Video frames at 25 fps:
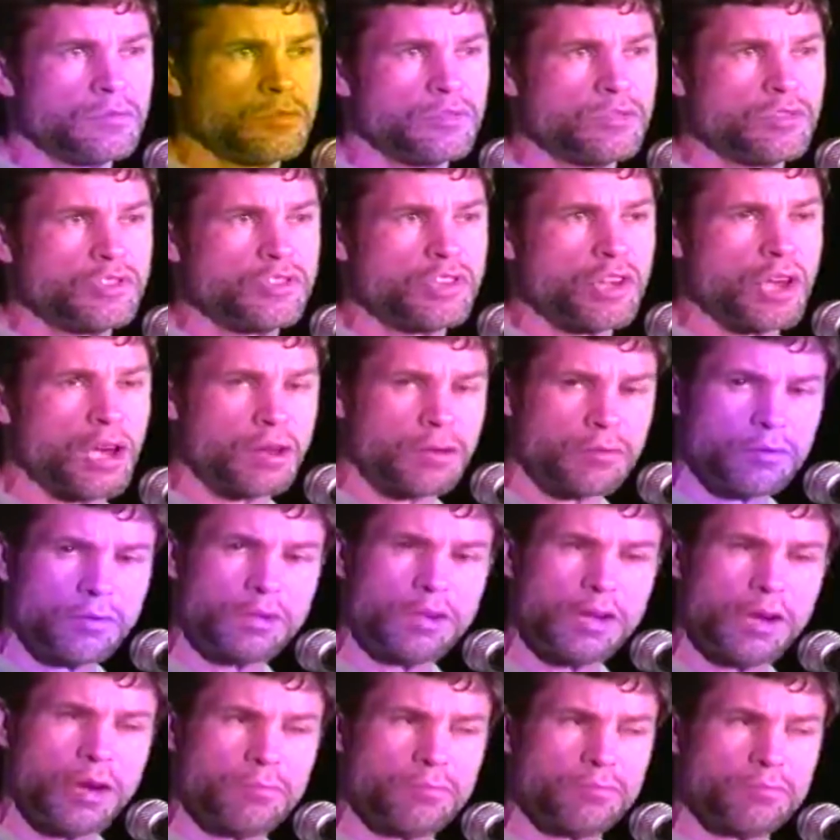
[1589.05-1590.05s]

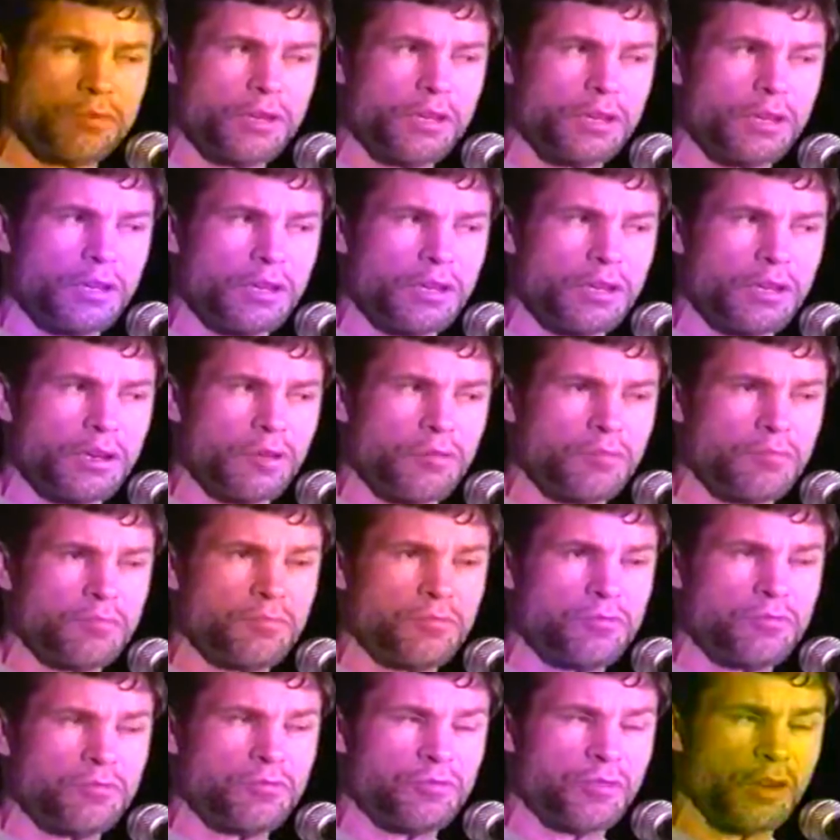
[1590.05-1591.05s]
generally I'm bringing in a
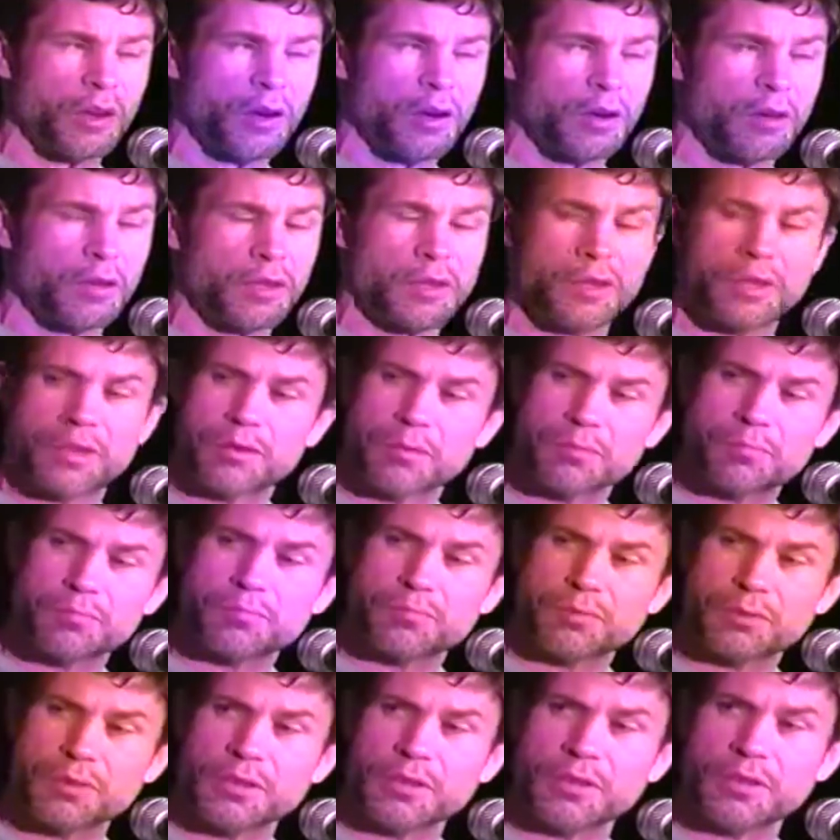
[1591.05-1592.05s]
fairly
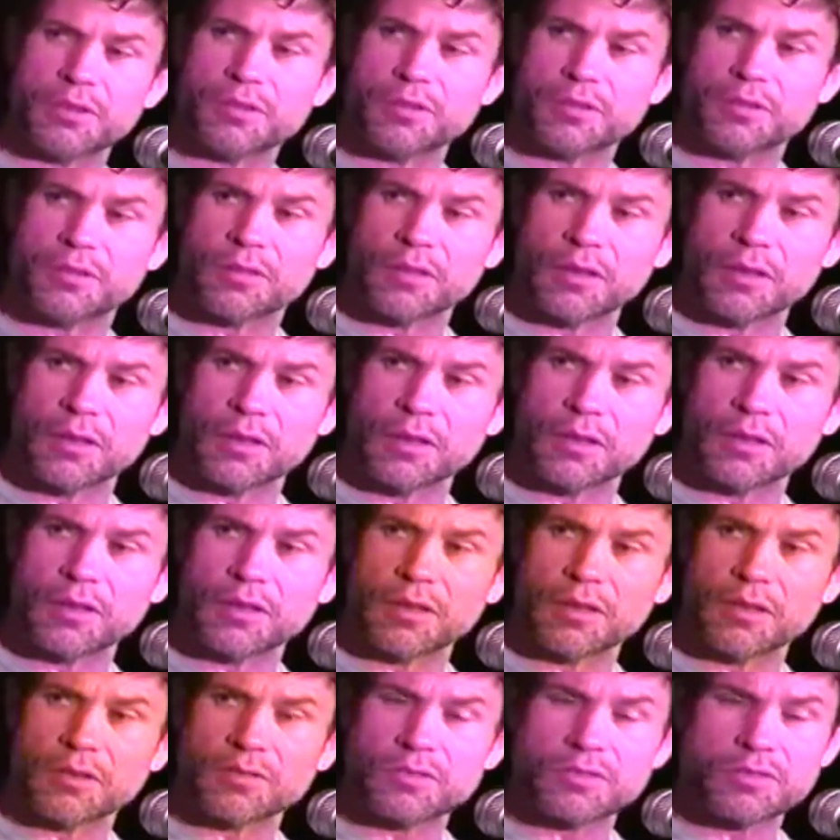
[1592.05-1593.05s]
completed thing
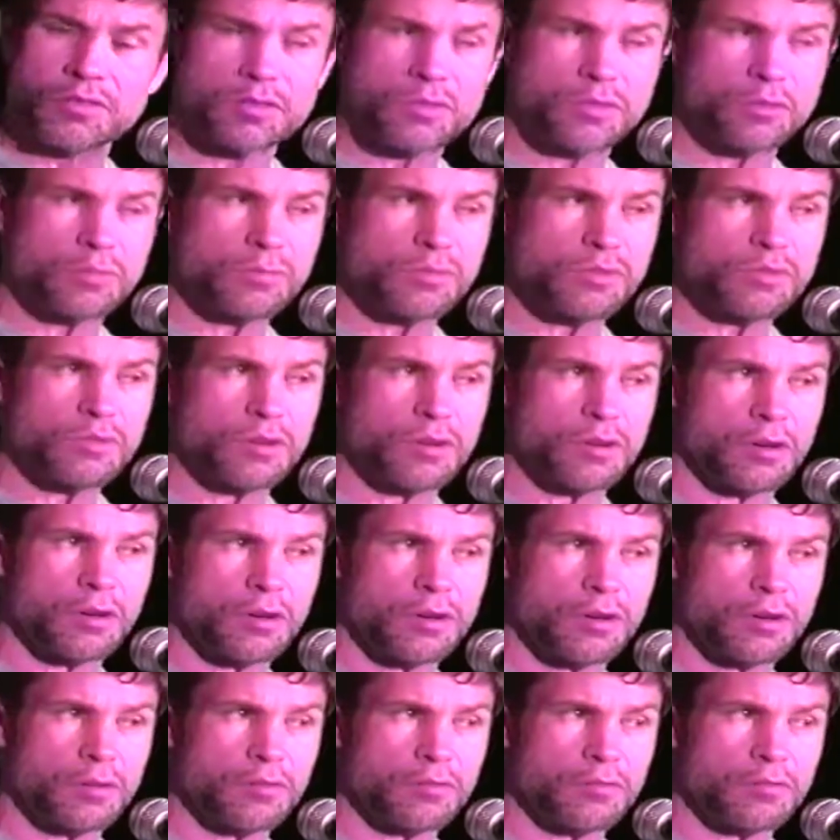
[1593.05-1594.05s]
in terms
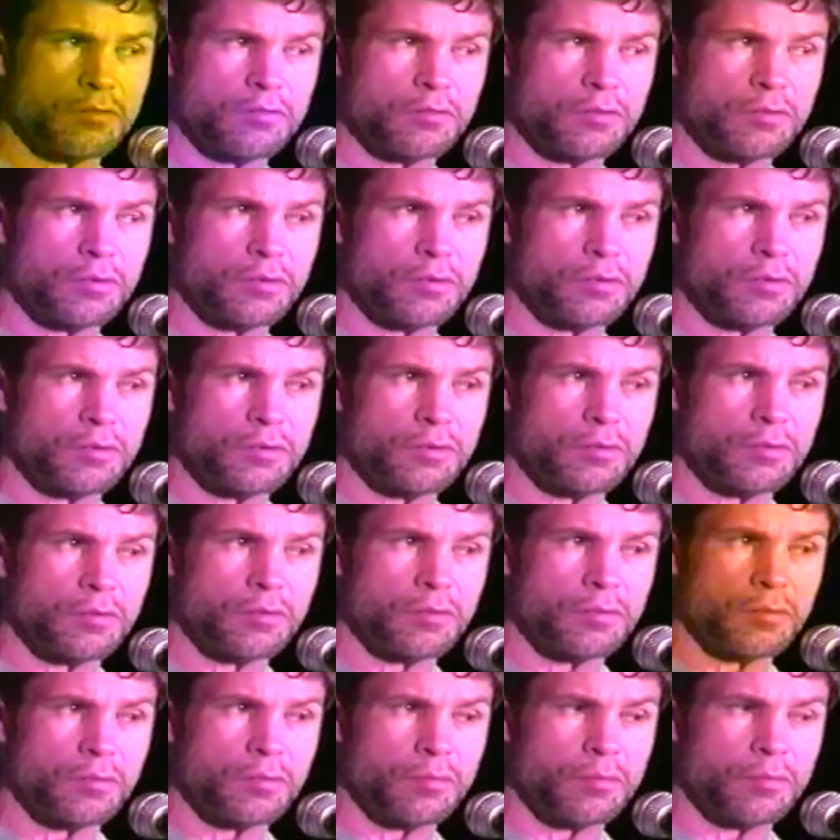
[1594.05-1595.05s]
of
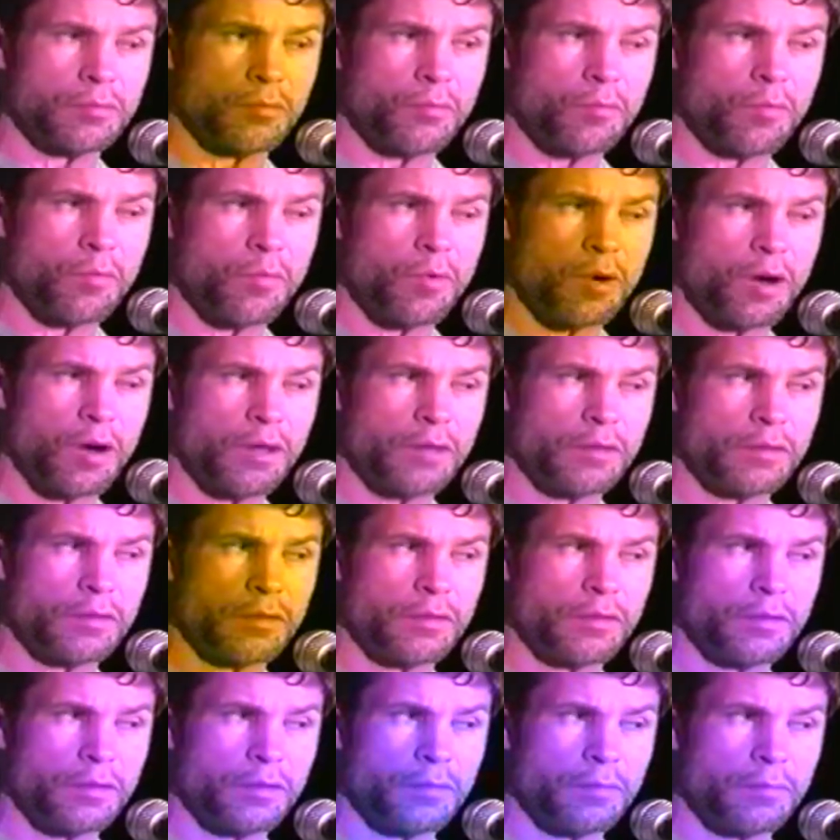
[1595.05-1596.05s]
what
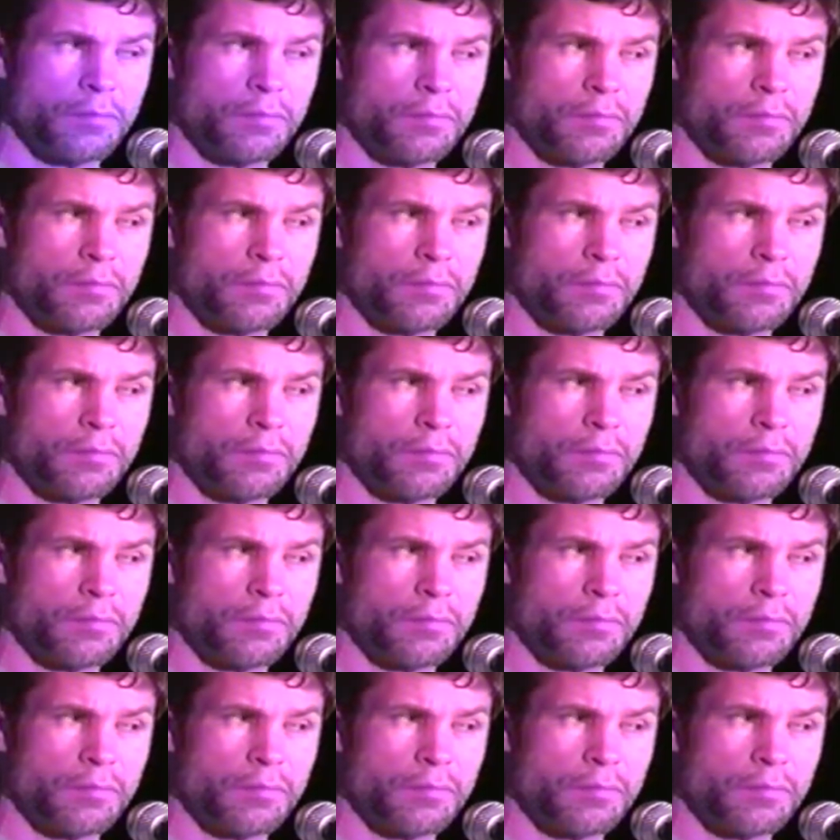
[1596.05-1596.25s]
the